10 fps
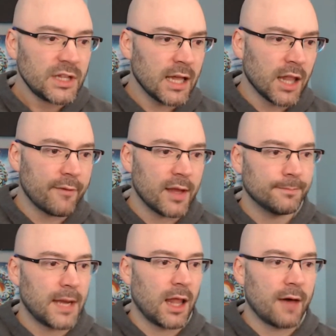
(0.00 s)
I love it.
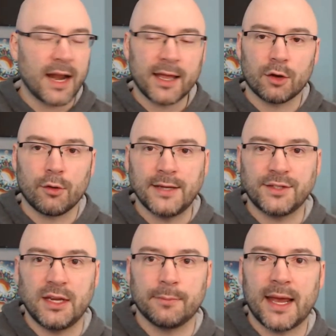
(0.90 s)
I love it. I got a great
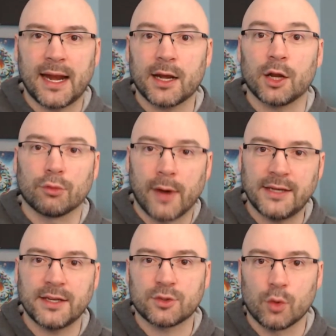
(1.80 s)
team, man. I got a
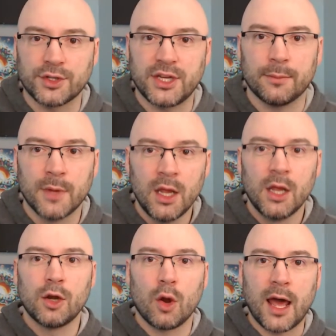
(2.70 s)
great Discord team.
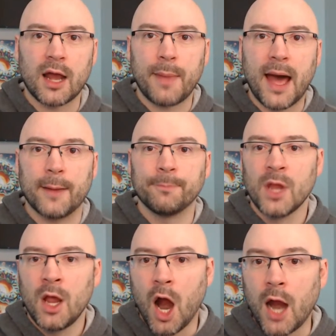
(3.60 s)
No doubt about it.
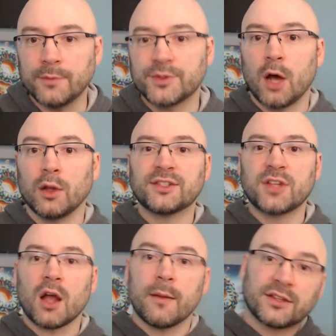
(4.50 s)
All right. So let's
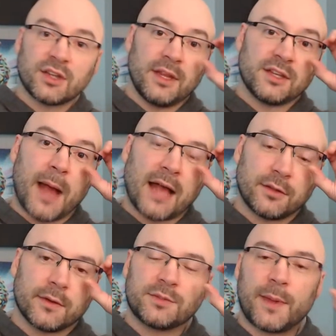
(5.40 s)
talk about some of these
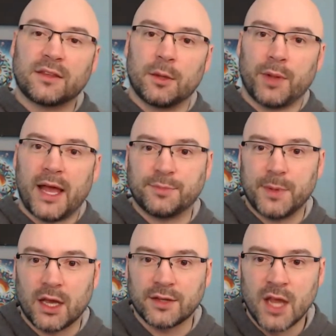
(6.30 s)
positive expected plays
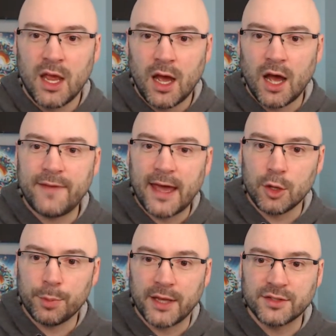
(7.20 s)
because
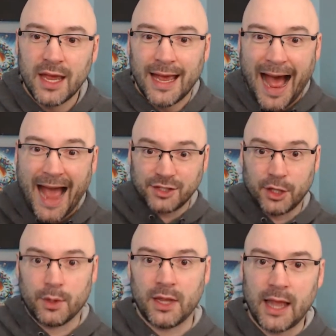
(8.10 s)
value plays. I
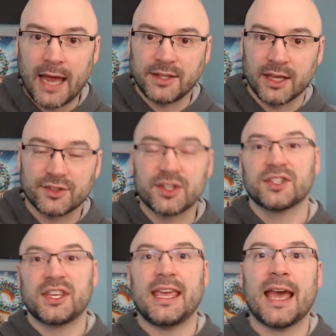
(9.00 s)
actually really like this. This
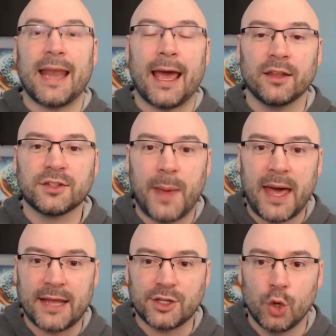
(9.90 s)
Keon Ellis
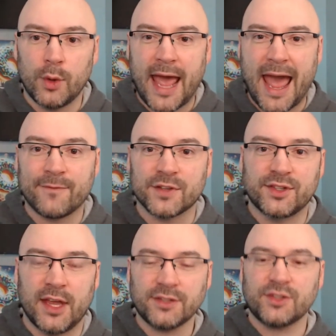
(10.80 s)
bet at 2.5
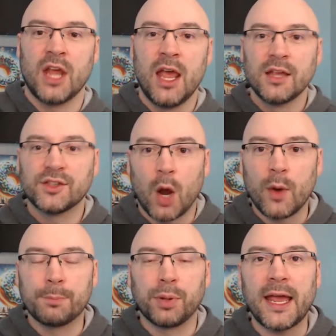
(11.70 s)
assists. So
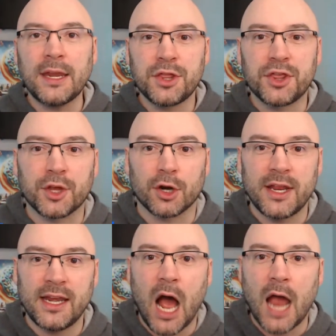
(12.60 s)
he played
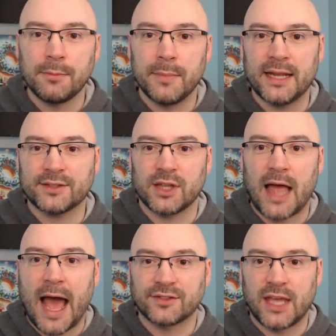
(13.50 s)
39 minutes
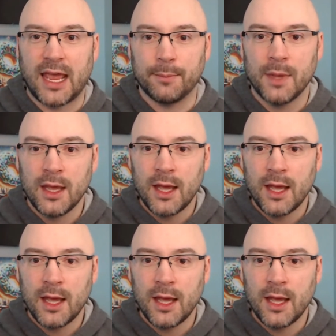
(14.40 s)
last game.